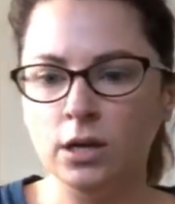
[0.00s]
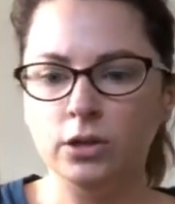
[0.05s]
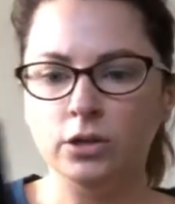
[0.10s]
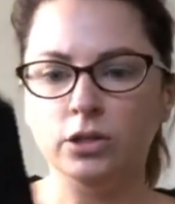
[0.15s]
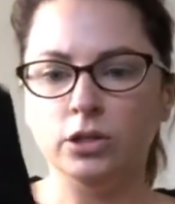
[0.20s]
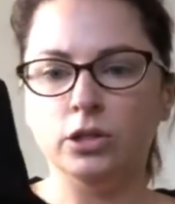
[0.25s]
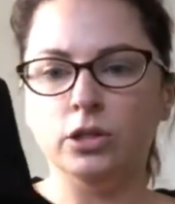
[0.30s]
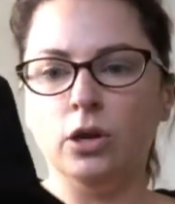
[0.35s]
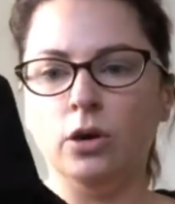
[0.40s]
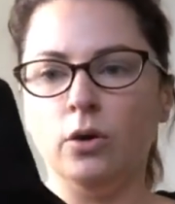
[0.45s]

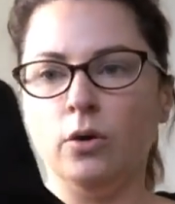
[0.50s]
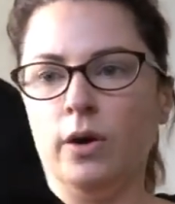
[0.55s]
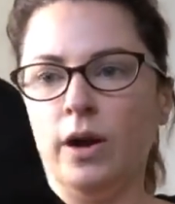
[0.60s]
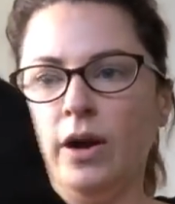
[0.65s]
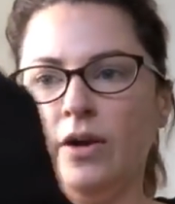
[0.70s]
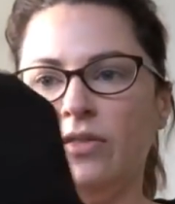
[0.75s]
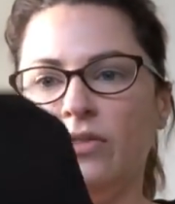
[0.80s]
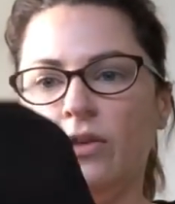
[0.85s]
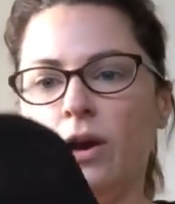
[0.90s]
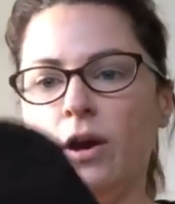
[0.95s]
So
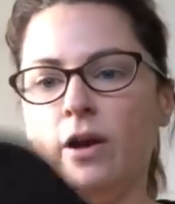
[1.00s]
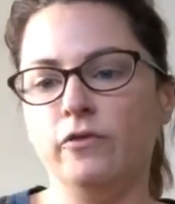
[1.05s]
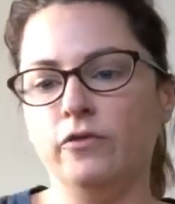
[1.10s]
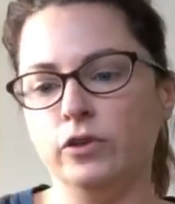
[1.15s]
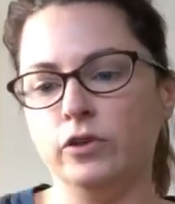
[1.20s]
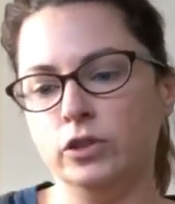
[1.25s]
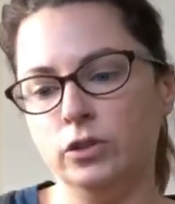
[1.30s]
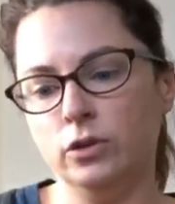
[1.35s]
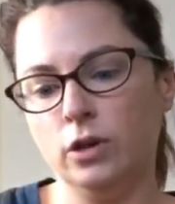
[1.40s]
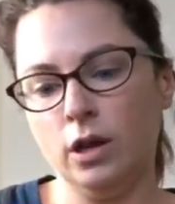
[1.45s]
I thought
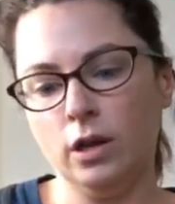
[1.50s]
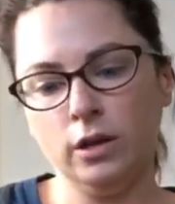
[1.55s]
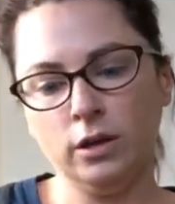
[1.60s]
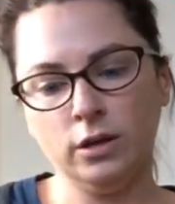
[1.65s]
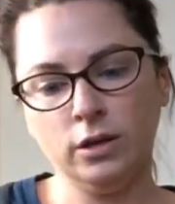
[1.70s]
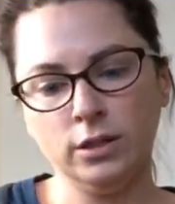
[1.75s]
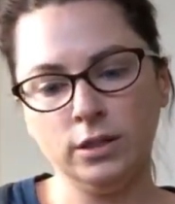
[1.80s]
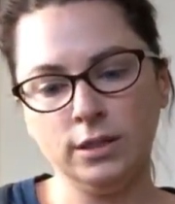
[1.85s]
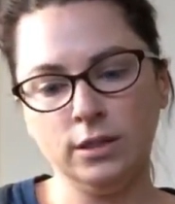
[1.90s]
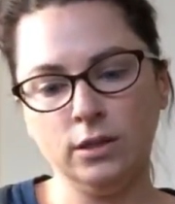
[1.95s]
for
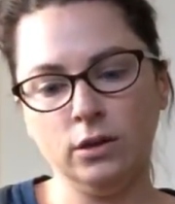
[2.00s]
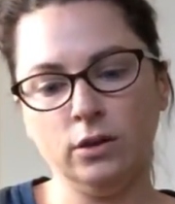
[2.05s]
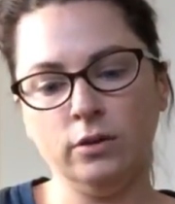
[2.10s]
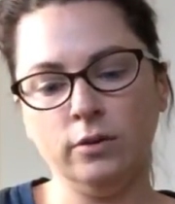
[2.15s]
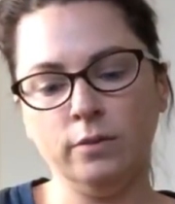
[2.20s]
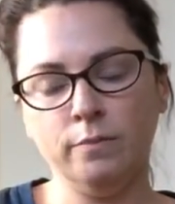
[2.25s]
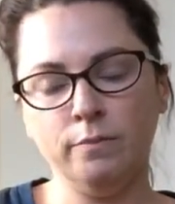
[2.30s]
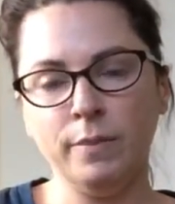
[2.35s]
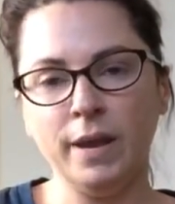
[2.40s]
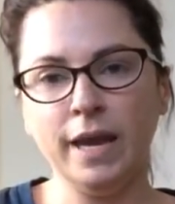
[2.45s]
$2,
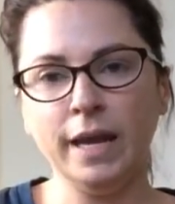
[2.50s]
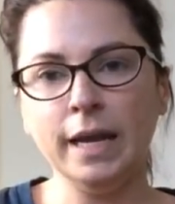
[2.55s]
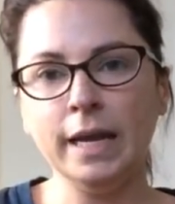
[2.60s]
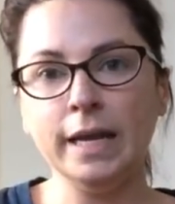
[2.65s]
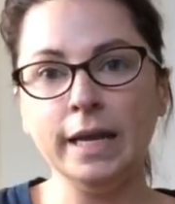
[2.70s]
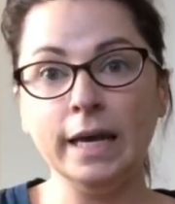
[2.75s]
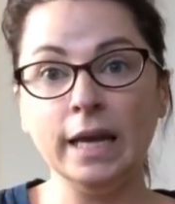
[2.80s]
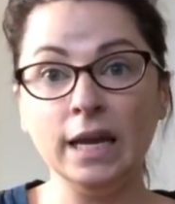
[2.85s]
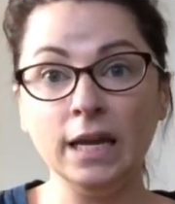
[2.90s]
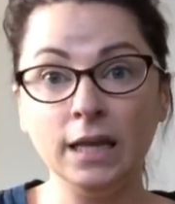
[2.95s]
they're made in
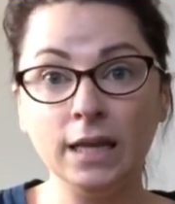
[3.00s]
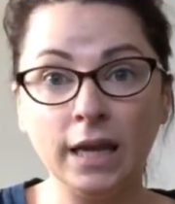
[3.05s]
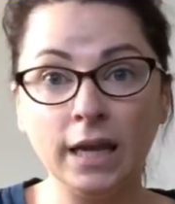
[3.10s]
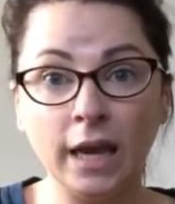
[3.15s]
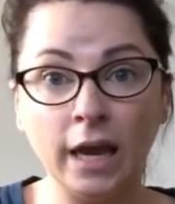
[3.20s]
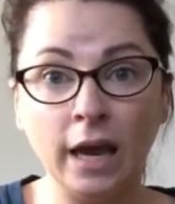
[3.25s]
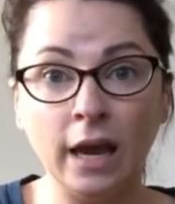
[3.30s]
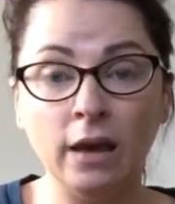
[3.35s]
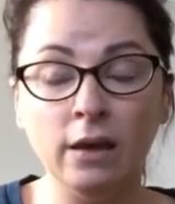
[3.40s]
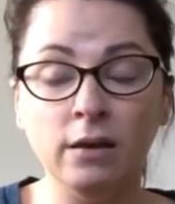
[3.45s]

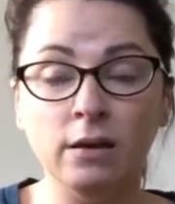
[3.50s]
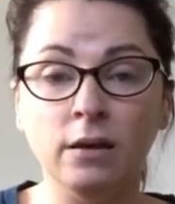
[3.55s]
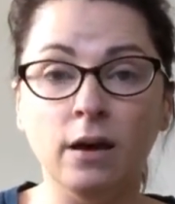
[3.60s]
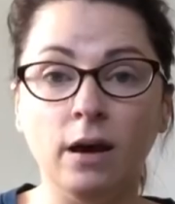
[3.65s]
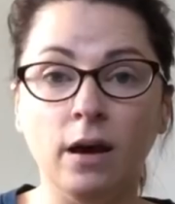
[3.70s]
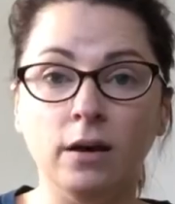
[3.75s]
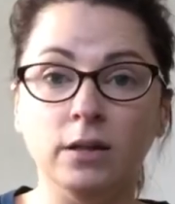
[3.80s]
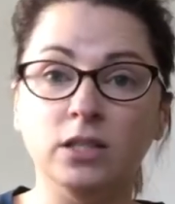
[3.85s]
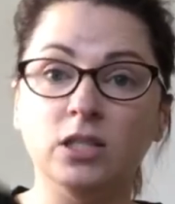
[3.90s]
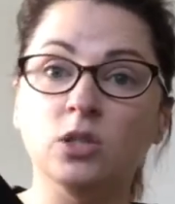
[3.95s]
Italy,
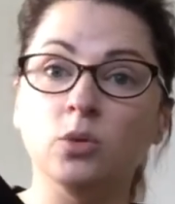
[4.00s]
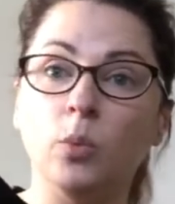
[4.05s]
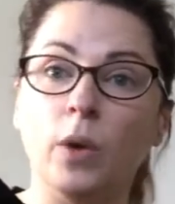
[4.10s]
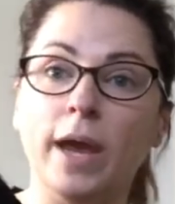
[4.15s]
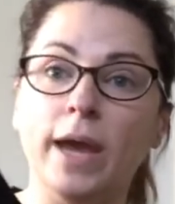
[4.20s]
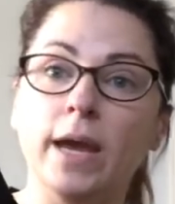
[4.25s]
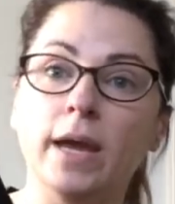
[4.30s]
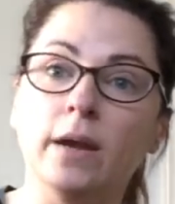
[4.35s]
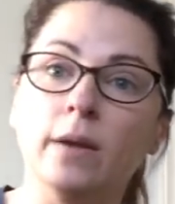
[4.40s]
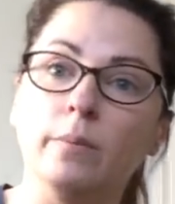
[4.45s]

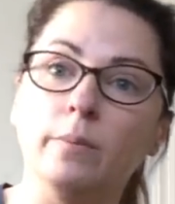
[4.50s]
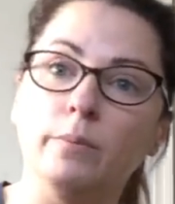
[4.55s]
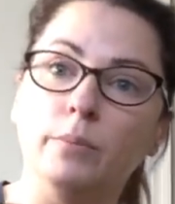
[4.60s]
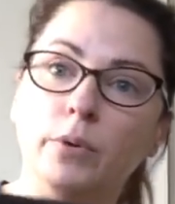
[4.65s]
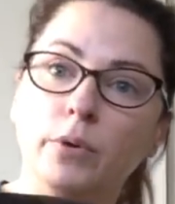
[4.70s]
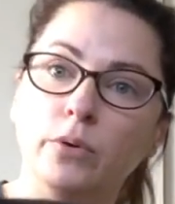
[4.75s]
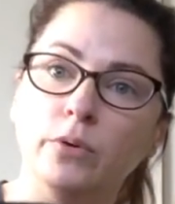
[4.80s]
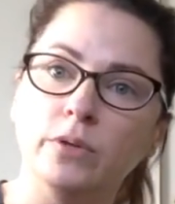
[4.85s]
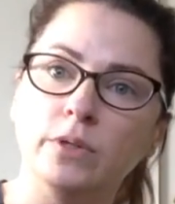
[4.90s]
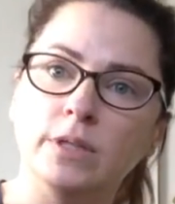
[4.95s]
suede
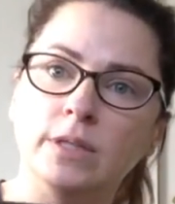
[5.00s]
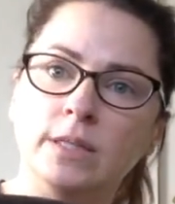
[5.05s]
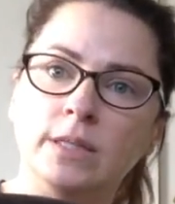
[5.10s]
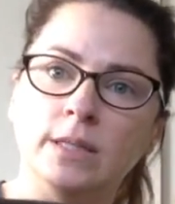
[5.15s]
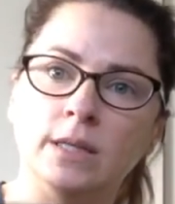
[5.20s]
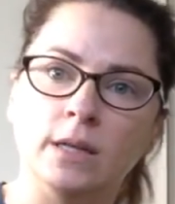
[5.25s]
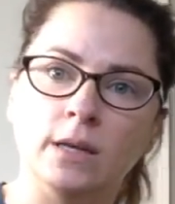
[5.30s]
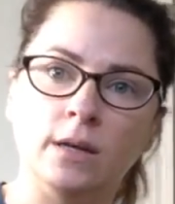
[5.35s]
boots.